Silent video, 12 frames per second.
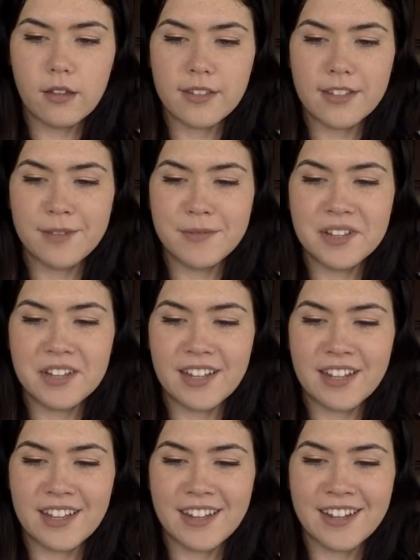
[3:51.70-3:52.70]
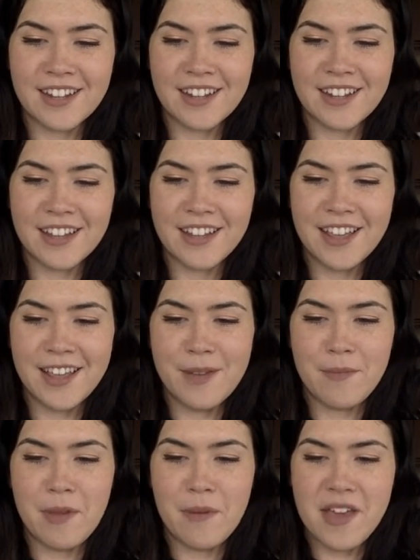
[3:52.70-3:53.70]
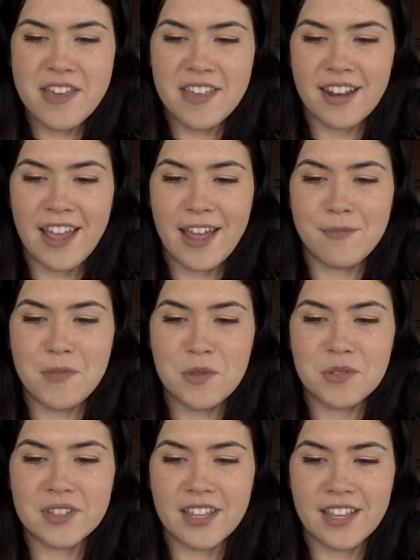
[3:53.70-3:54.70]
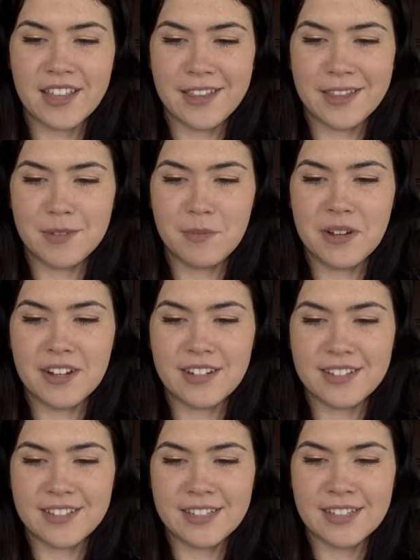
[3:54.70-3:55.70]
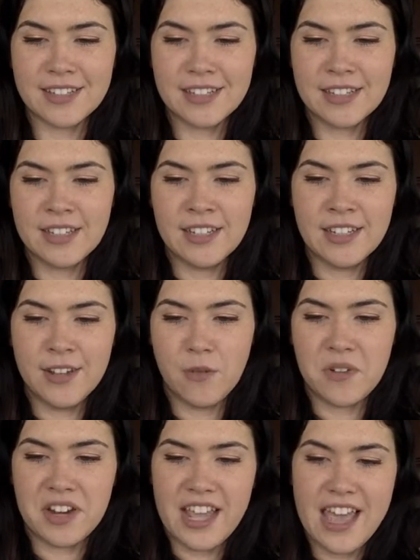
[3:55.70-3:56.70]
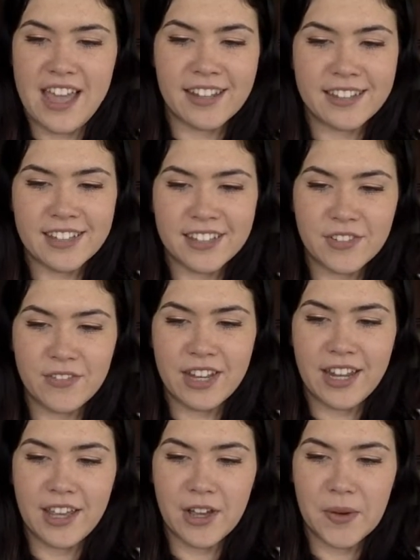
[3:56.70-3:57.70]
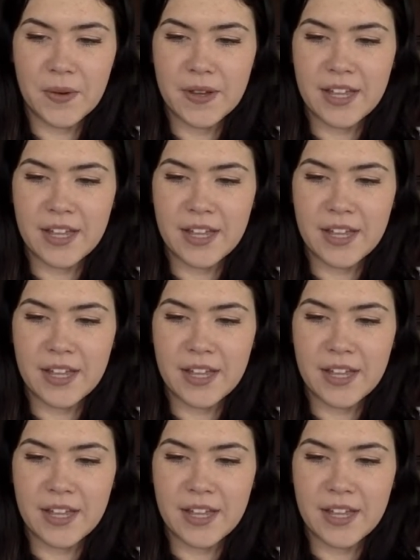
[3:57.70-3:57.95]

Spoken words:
See, I'm doing it again. Maybe I should add music in these parts when I edit this video.